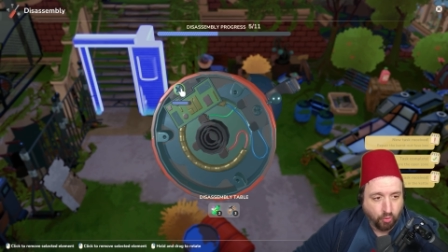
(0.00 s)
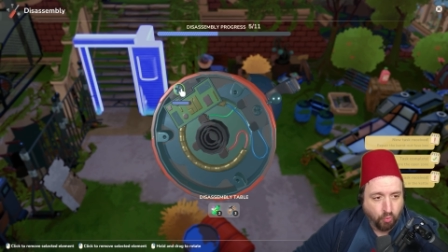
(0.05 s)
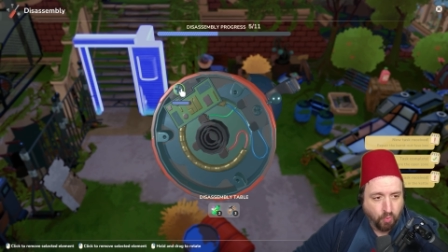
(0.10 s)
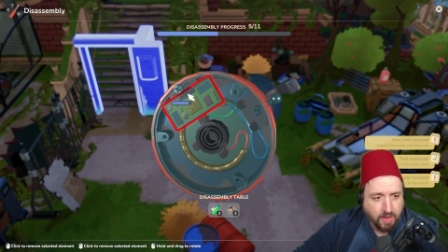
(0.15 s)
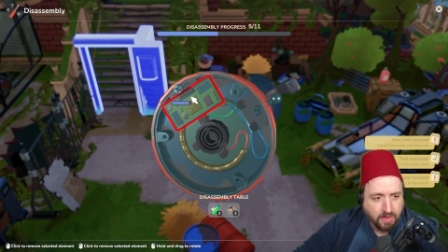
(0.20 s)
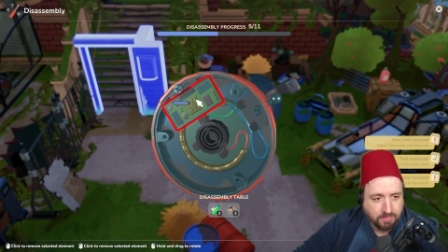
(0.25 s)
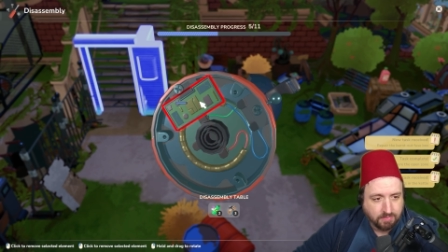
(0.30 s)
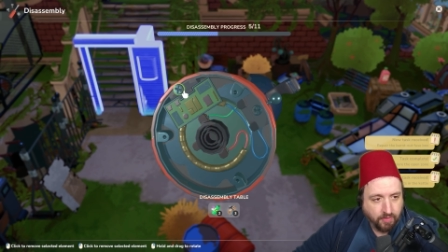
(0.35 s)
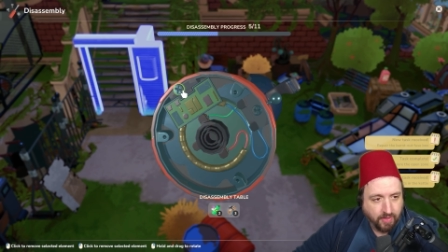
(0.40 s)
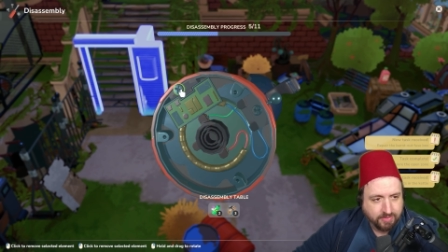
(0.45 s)
Oh
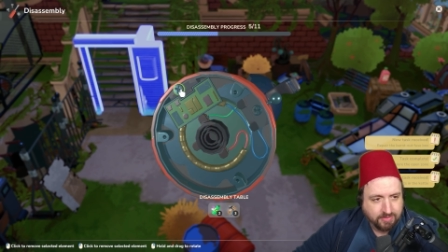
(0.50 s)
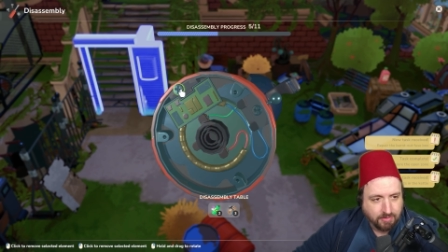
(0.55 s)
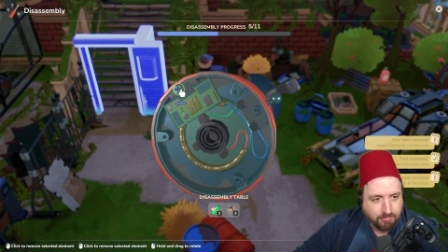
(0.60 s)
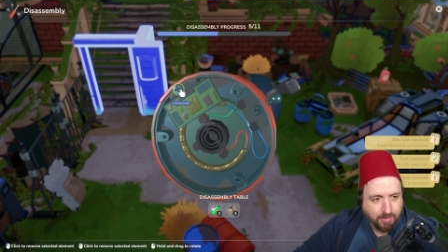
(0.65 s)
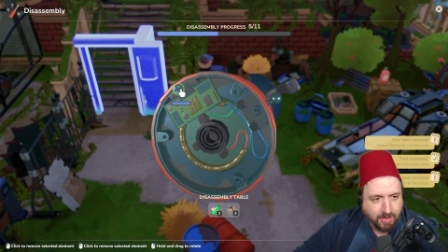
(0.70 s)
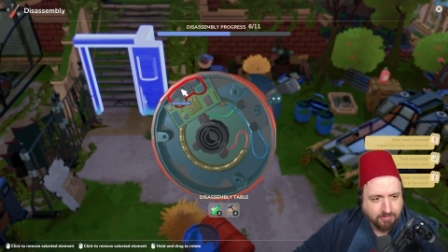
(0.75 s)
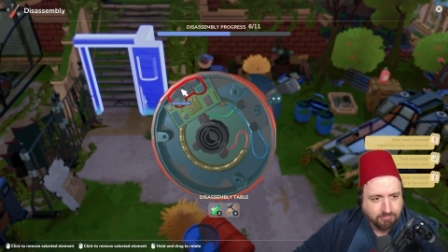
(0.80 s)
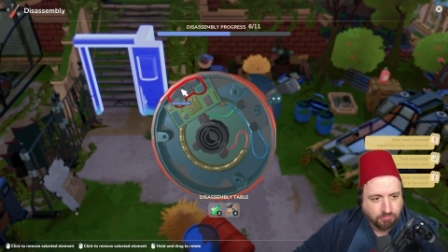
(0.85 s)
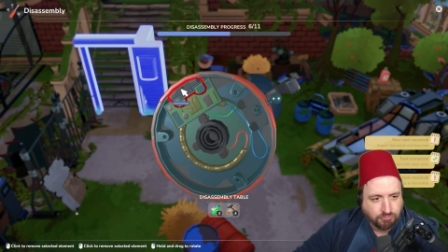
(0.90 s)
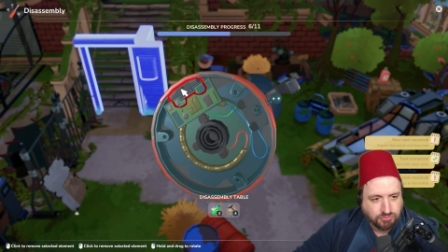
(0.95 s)
wait, that's a
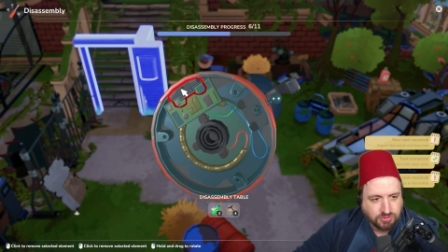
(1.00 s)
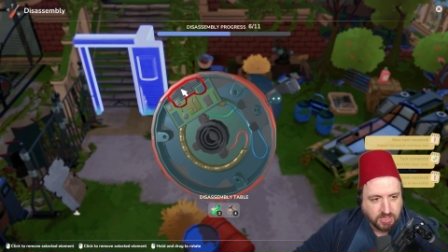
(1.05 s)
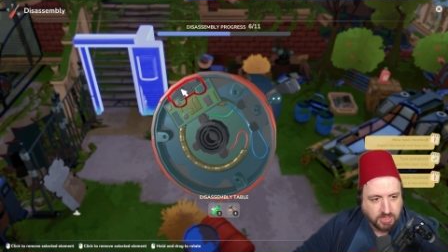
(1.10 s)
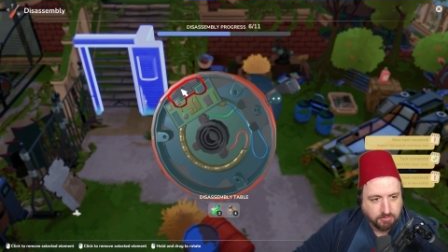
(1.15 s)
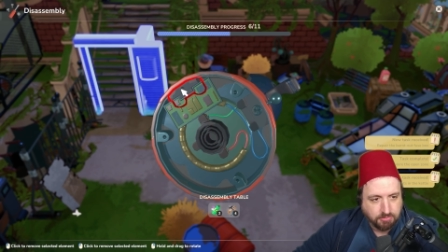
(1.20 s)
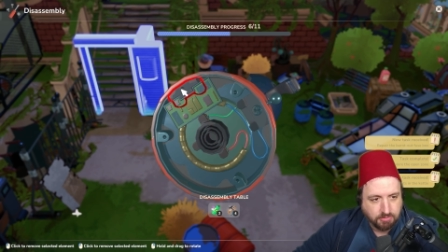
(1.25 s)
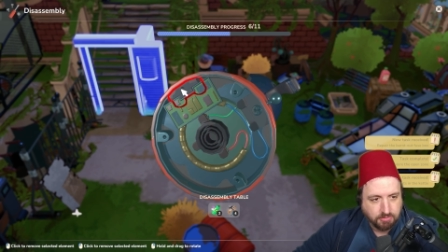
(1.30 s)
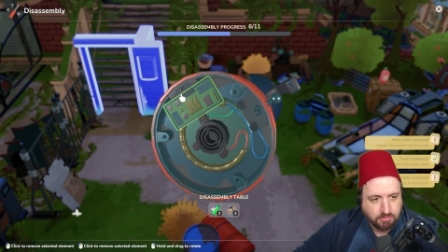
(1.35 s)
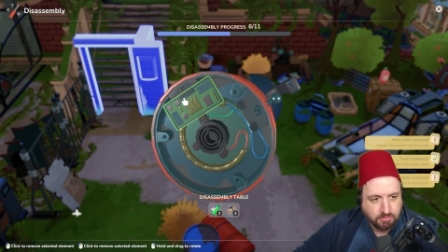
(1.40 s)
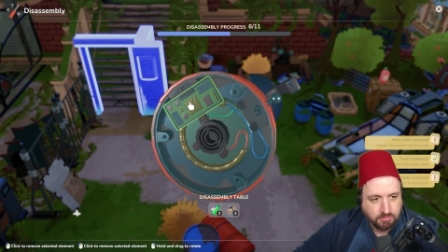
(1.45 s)

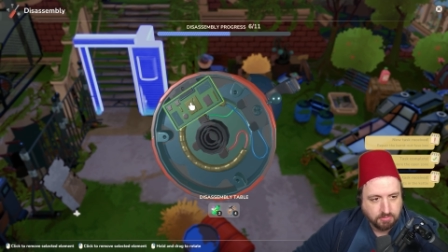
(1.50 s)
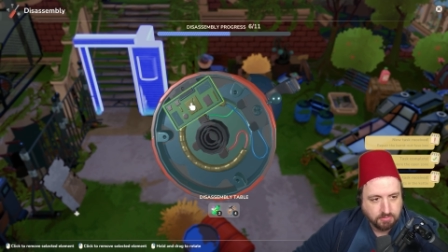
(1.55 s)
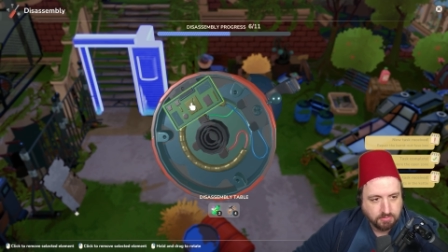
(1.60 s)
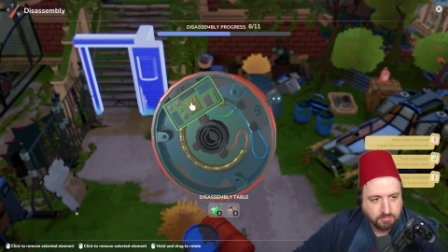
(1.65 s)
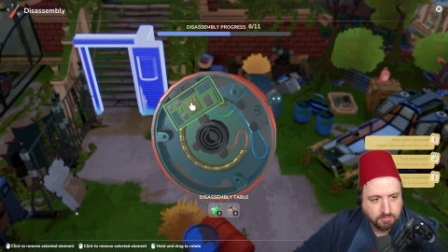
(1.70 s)
microchip.